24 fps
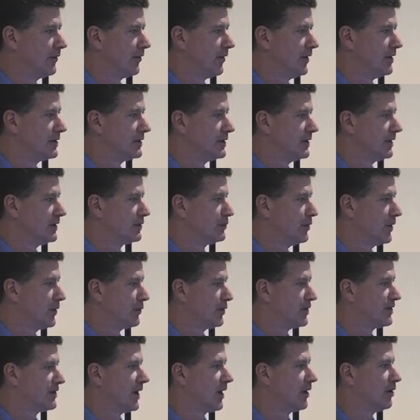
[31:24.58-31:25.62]
for instance, with
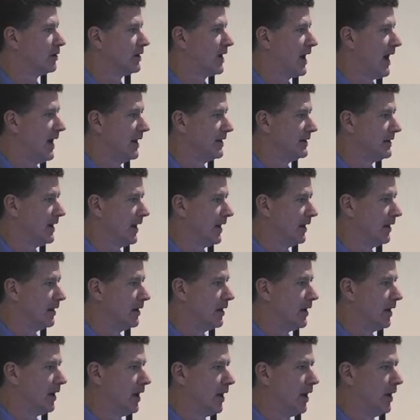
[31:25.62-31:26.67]
recycled content,
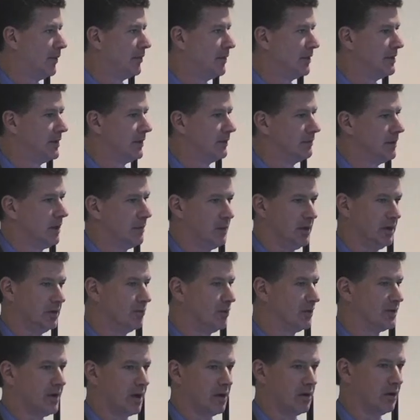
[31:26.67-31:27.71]

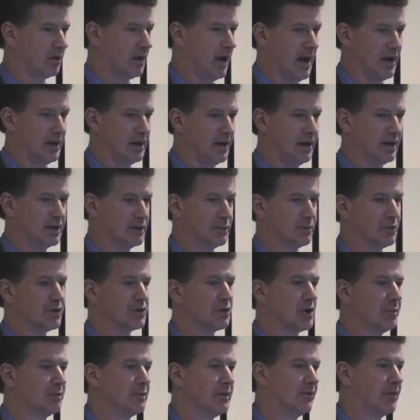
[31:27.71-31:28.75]
recycled content is a
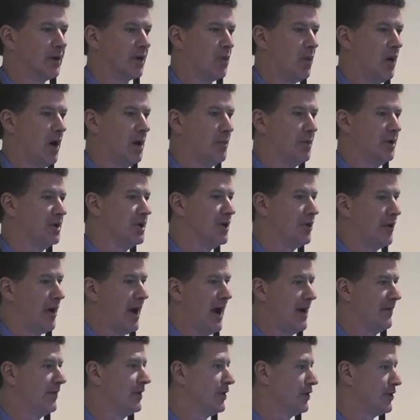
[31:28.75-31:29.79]
prescriptive requirement. You either
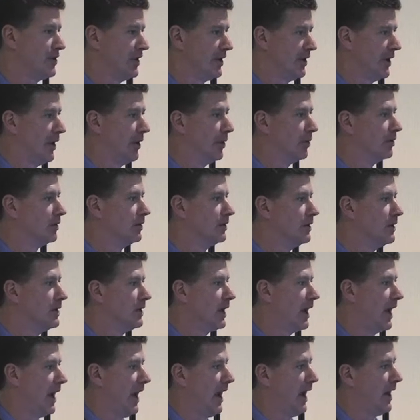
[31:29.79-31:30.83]
have it or you don't.
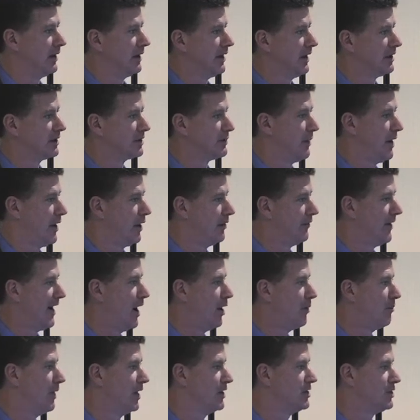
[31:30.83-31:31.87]
And then it's a matter of
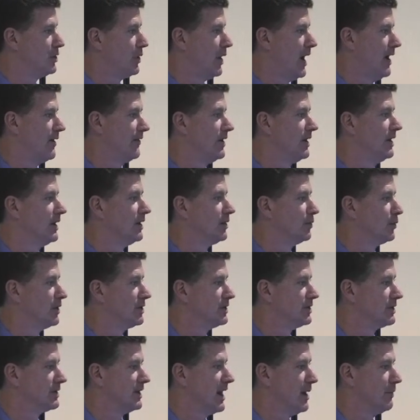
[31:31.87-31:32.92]
how much you have in it,
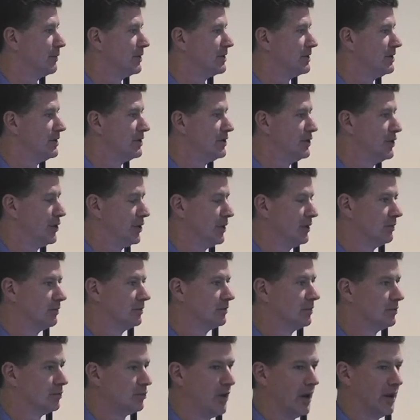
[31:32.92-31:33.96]
which establishes your
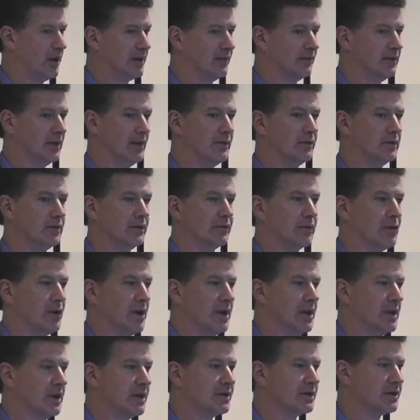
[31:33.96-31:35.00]
relative level of
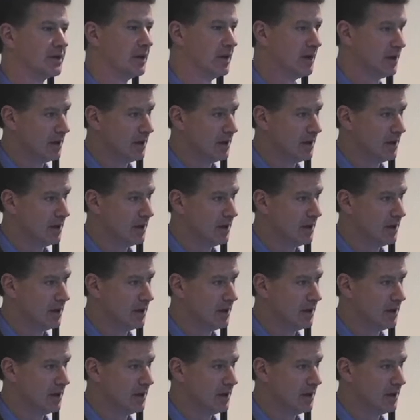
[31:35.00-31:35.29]
greenness.